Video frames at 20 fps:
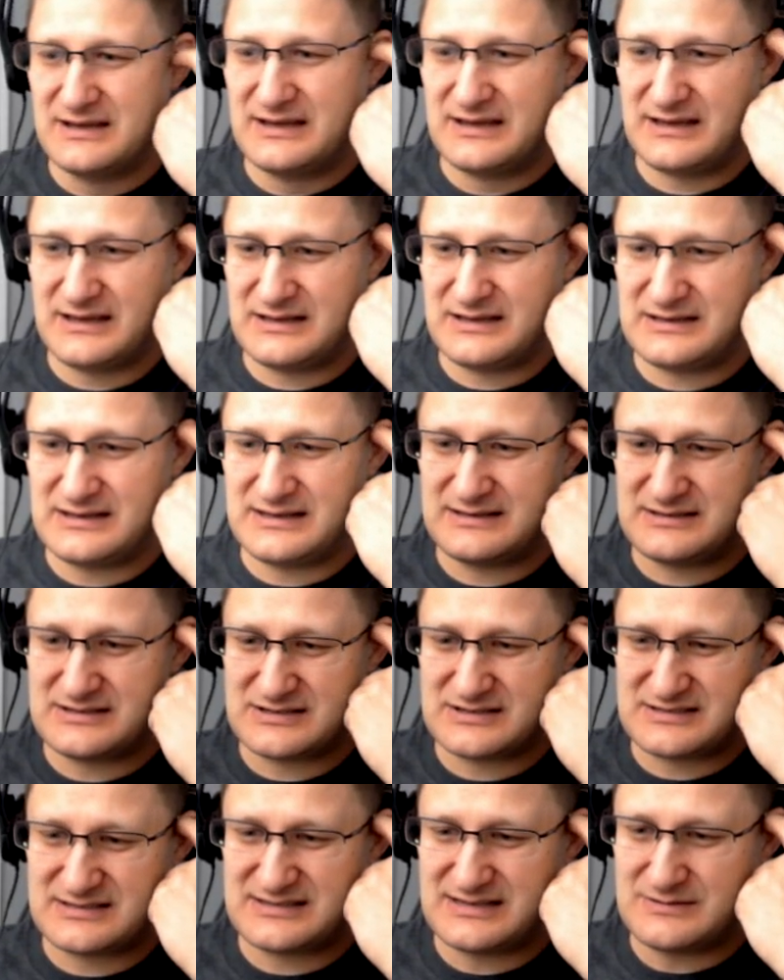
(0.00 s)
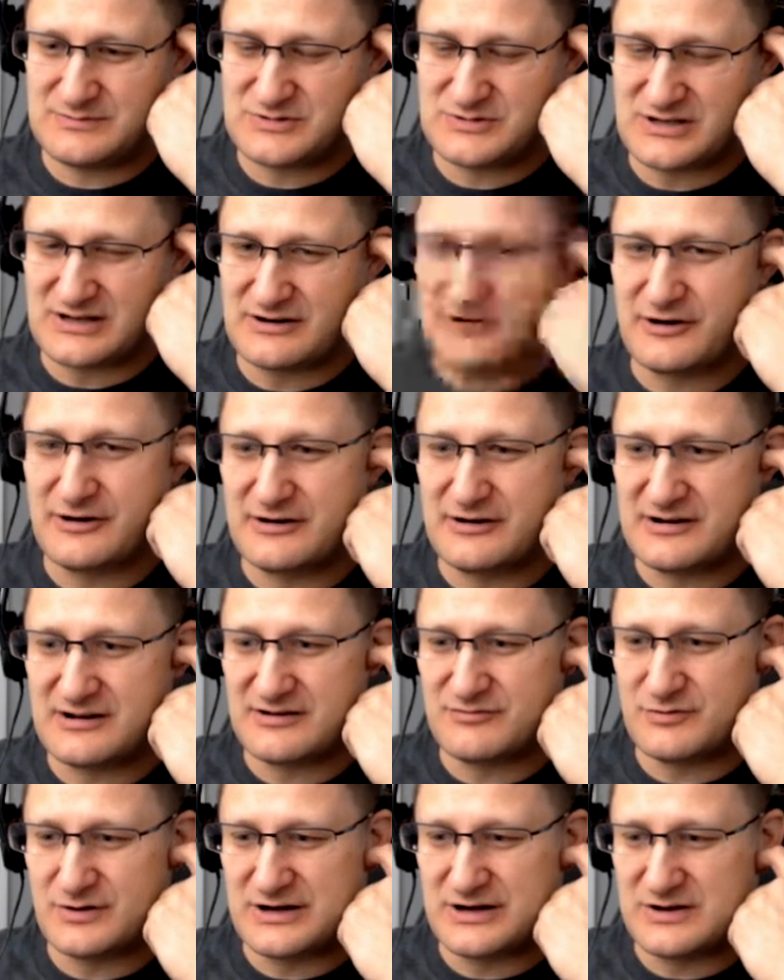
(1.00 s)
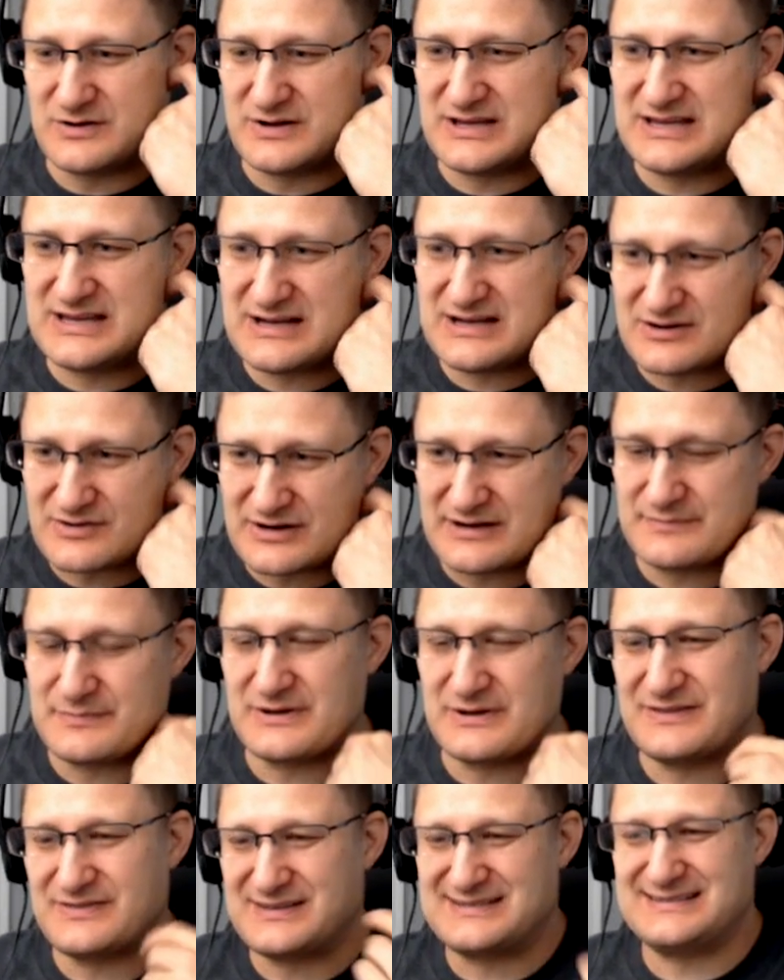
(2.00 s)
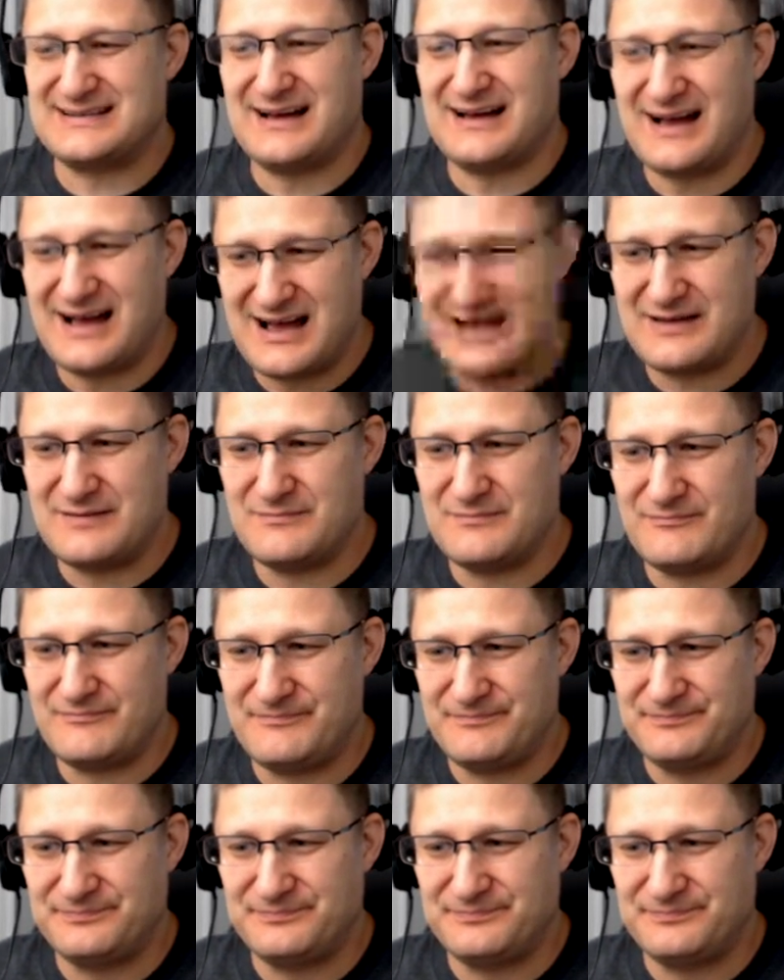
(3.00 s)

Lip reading: It just seems unheard of when you hear it, but at the time,